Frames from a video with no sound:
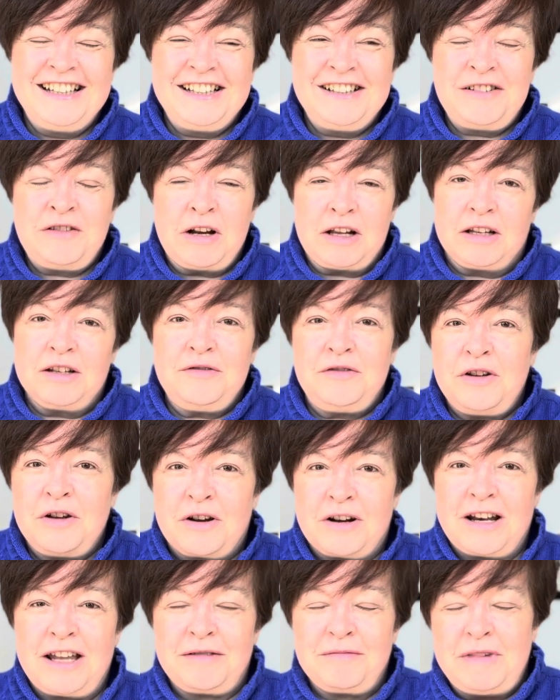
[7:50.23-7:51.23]
Well, if you
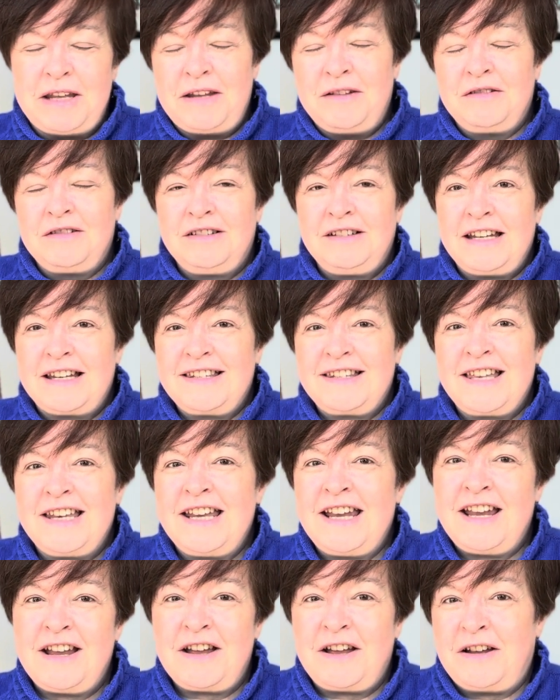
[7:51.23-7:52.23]
are like me.
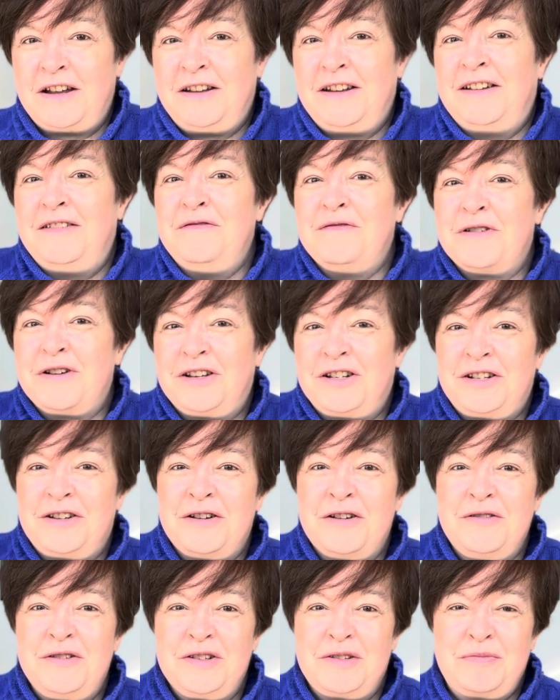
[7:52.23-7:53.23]
Yesterday I watched
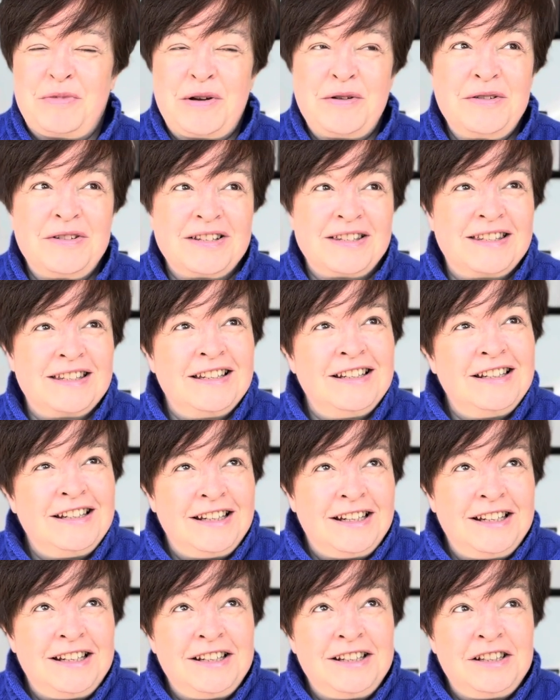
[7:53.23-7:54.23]
Hocus Pocus
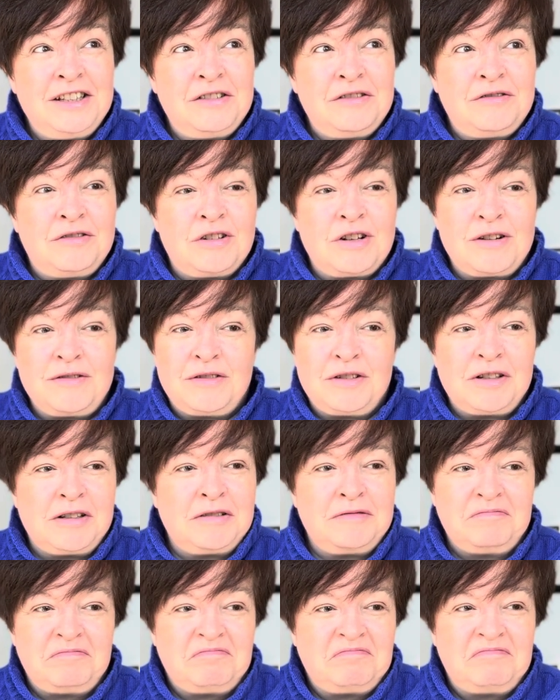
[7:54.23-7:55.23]
for
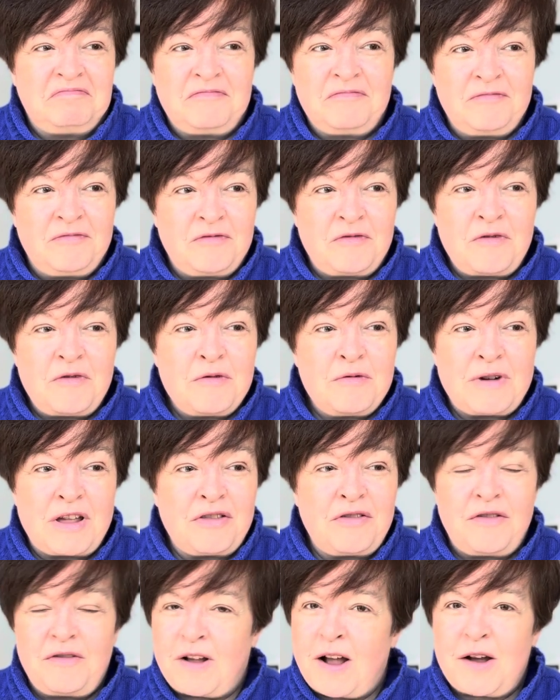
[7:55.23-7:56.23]
the
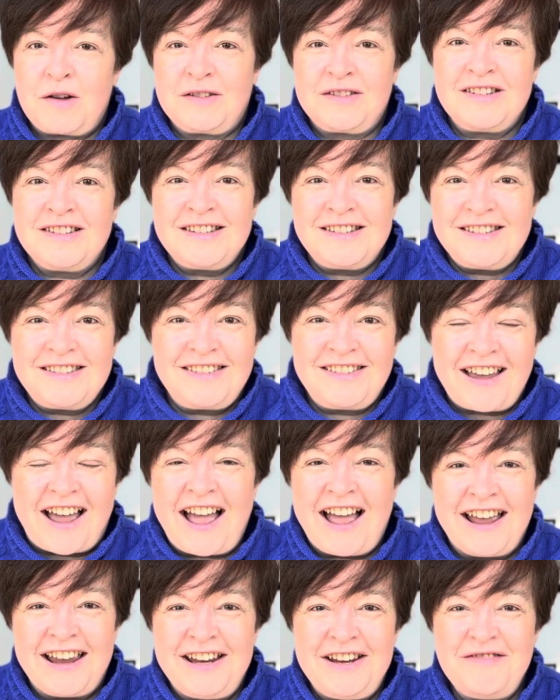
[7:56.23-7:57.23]
1000th
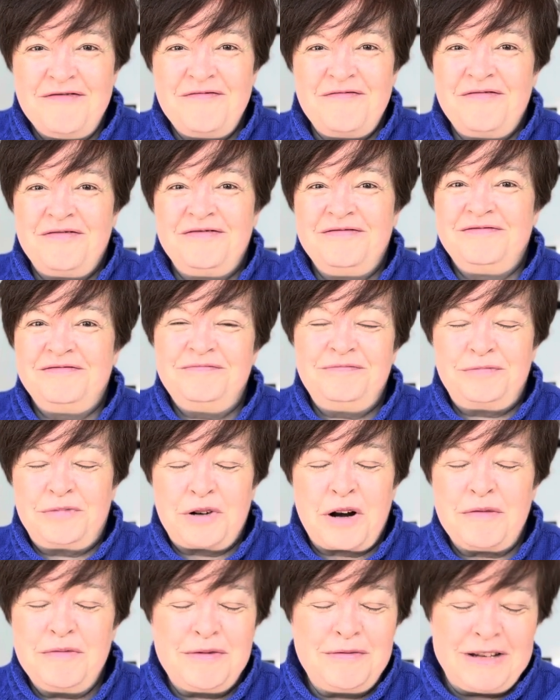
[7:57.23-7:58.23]
time,
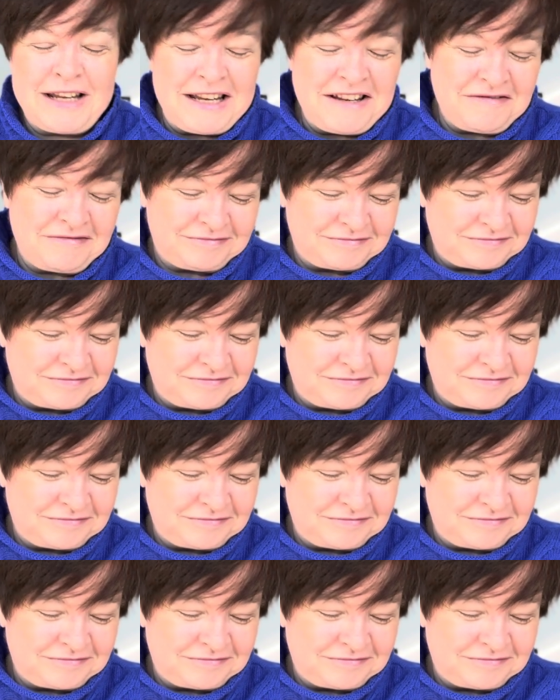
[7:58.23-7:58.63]
probably.